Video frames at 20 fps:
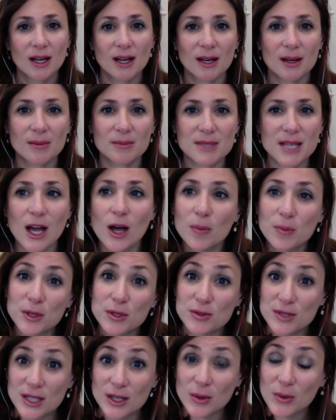um, to help
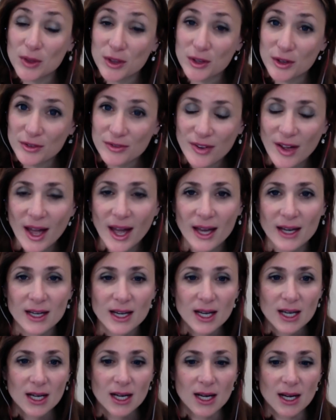you deal with your fat
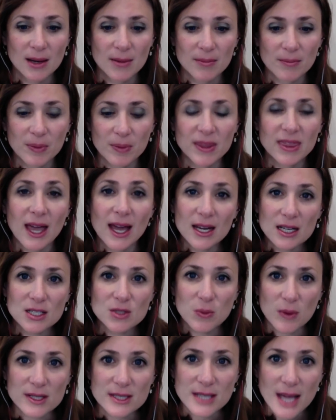um, but that is
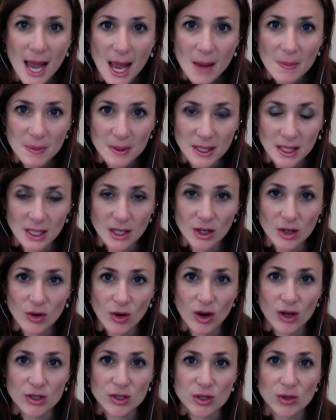what's happening
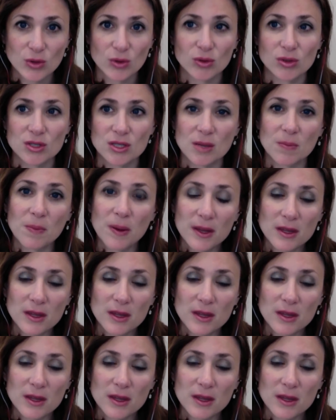across schools the,